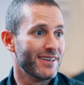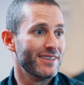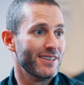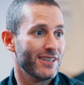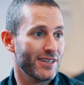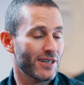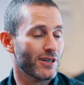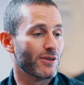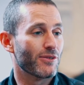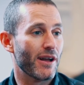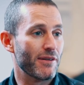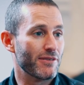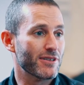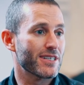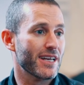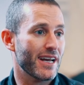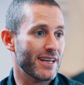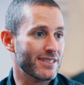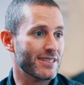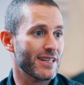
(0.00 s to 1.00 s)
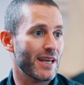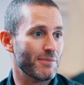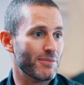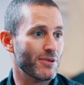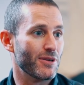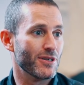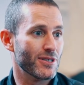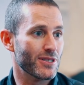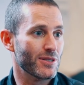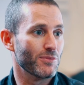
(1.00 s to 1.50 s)
you're going to gravitate to that
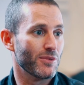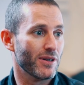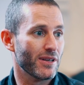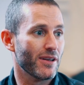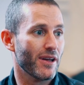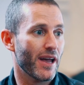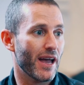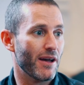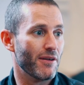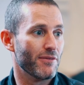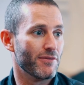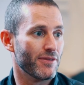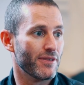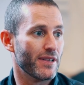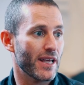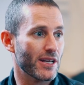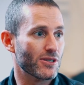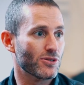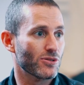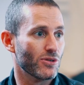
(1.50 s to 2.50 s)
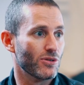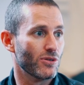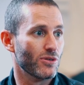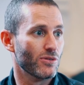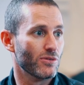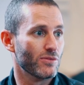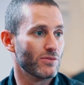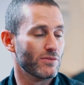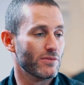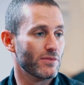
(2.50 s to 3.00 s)
person where you have the
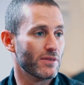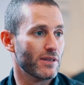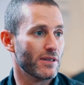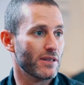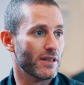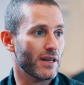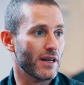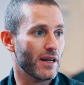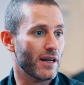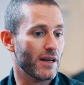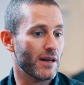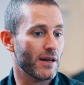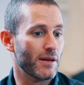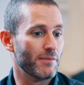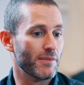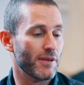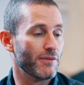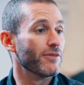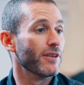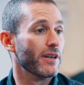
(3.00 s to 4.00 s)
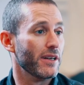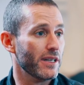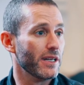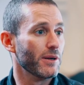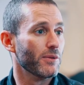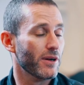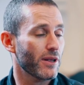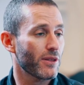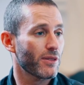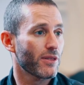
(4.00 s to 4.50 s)
natural
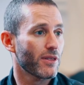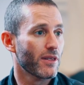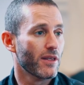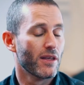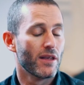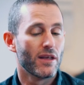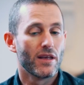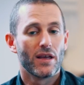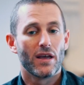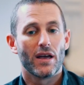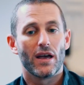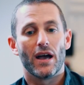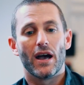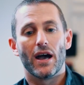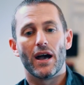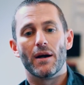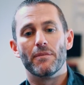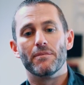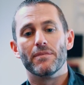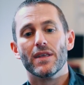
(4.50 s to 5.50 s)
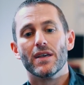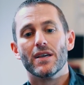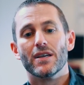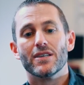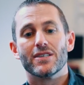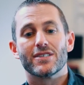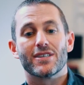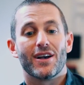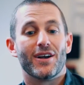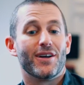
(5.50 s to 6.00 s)
affinity with.
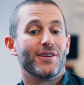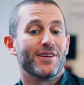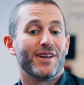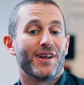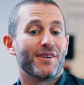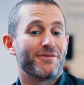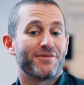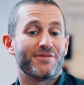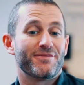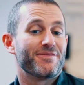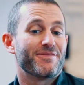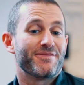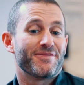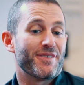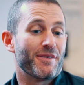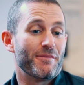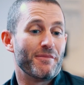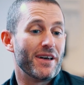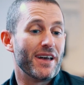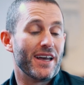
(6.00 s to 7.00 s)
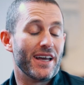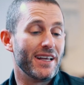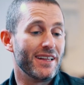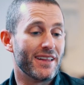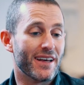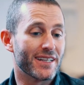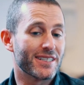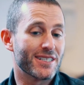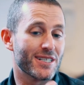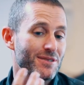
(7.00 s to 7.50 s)
So, you know, for me,
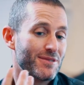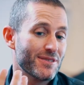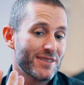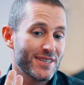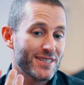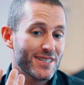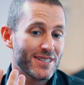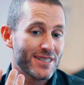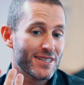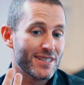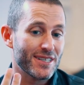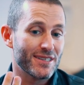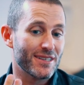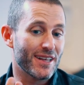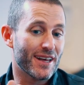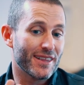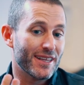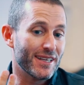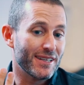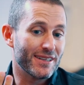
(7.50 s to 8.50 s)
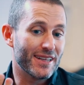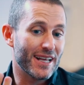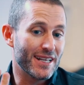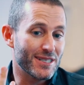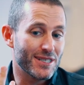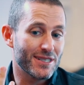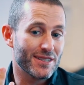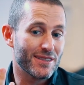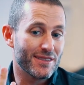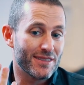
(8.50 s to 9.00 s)
I think
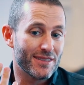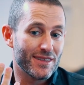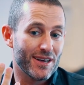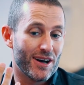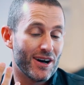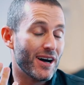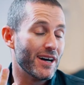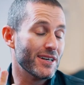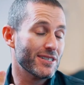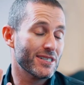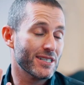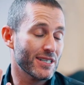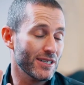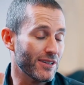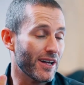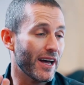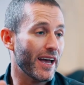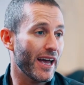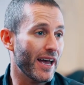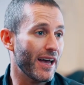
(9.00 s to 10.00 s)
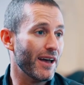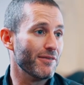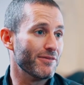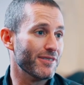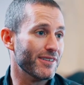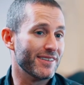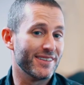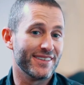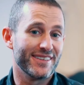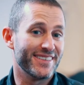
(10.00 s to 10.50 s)
that's the highest skill I have,
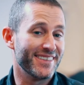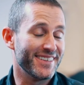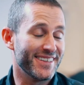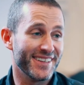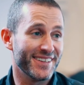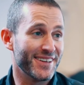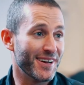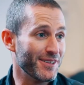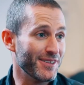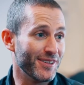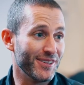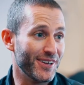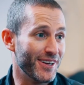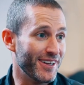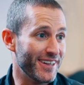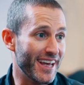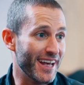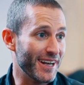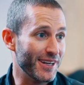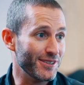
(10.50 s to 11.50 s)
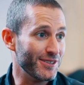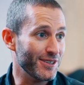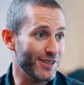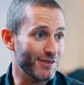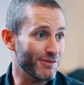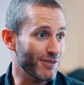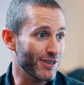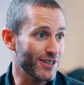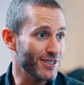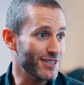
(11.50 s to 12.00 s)
and don't learn that at
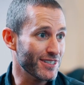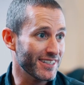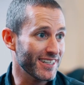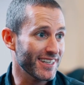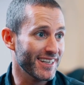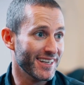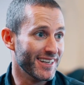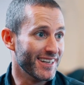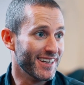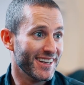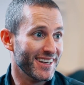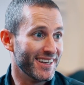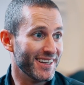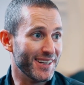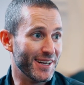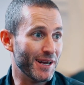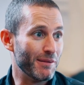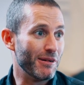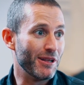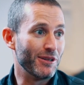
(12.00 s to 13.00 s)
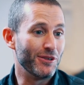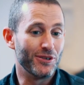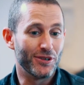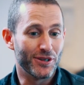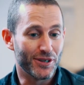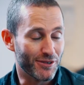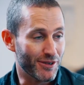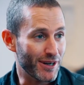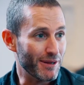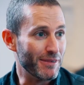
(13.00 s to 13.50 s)
university. You know, my law
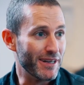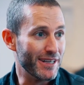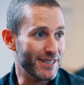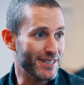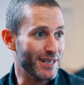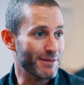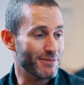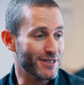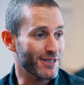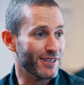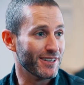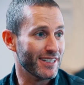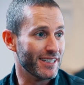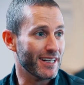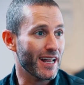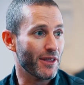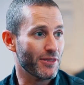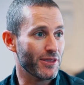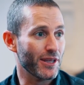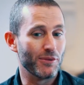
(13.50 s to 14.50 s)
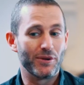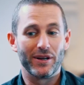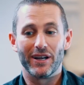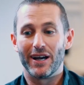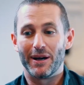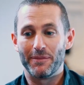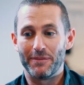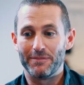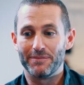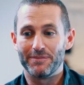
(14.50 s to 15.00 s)
degree means absolutely nothing when
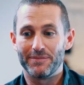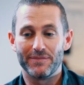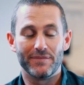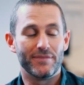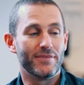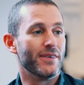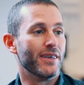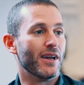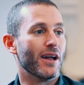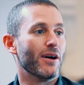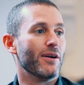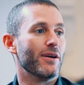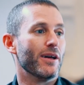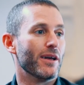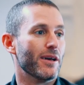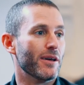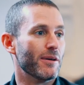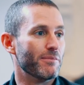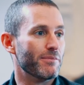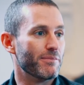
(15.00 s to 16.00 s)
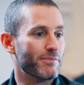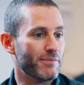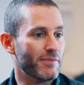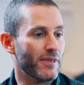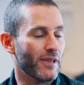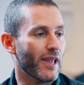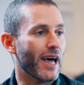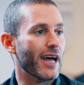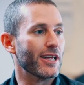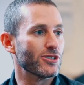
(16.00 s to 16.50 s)
I'm, you know, at a
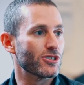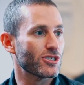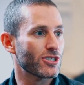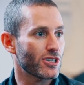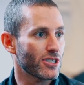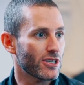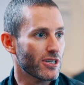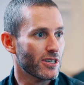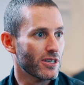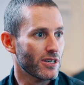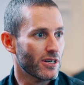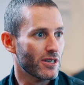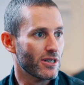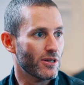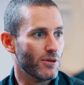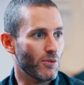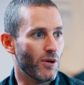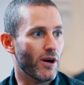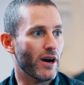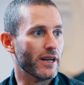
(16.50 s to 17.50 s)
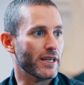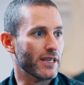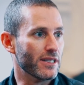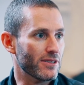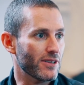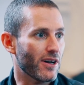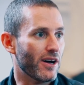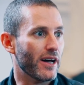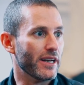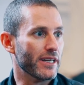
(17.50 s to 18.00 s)
lunch, whining
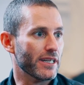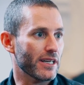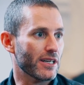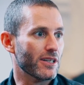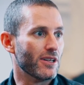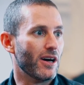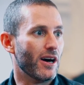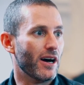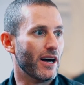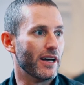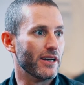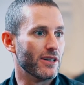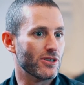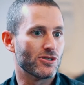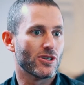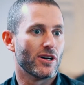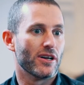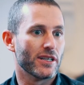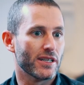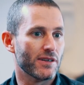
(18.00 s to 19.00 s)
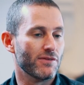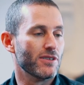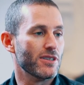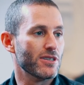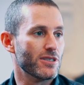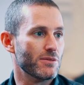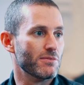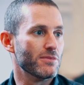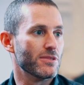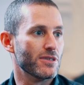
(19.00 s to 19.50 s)
and dining a client and trying to
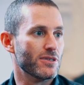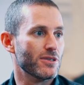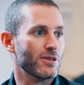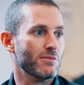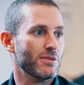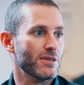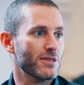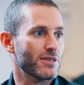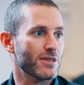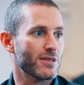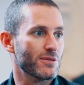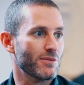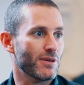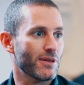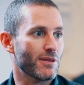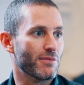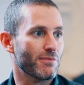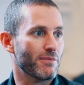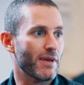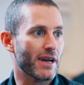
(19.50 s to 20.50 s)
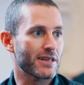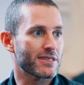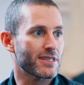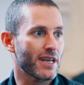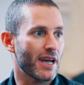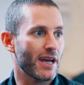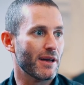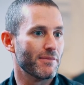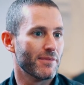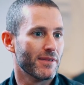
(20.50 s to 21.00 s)
convince him to do business with
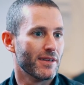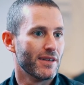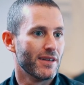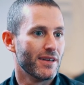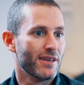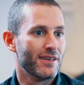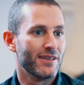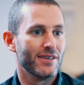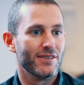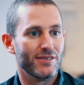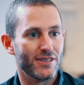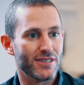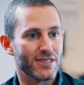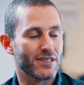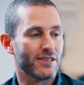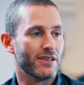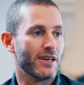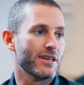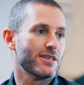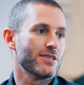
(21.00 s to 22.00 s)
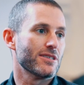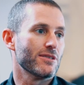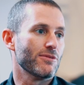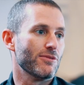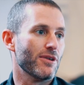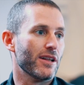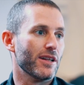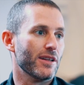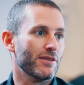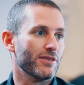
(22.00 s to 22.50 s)
MaxCap. Your intellect's
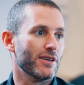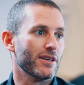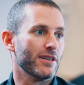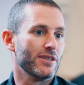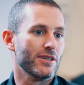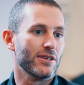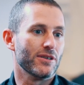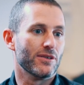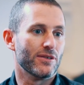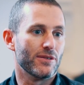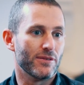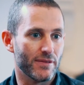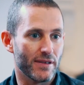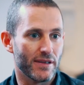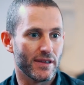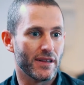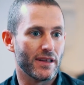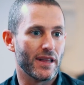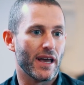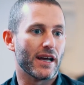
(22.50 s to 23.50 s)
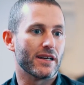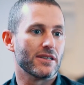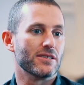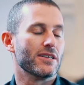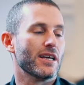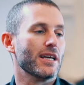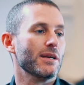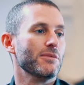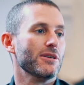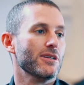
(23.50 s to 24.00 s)
irrelevant. Your
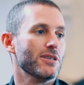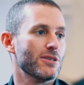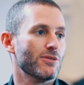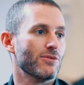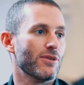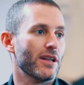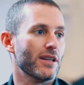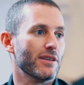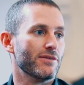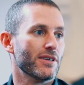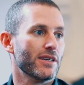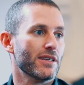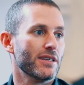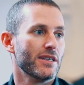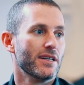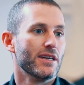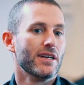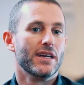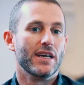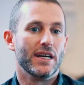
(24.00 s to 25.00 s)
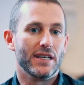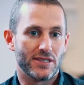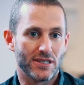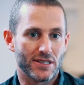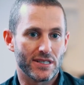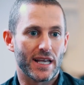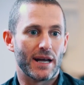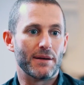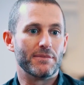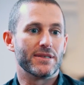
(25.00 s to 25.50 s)
academia is irrelevant. It
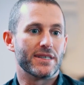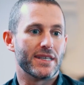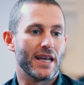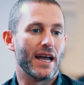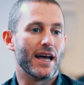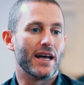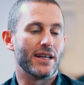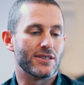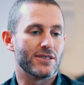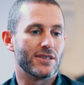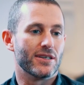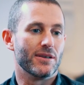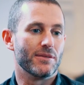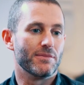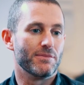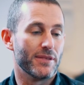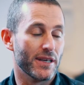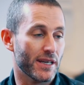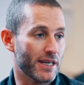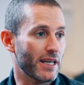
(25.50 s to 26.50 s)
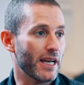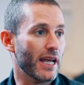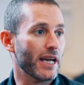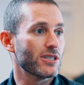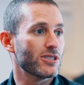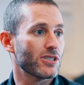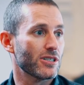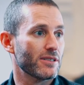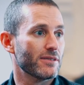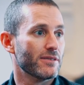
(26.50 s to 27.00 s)
just comes down to the
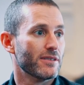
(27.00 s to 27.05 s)
connection.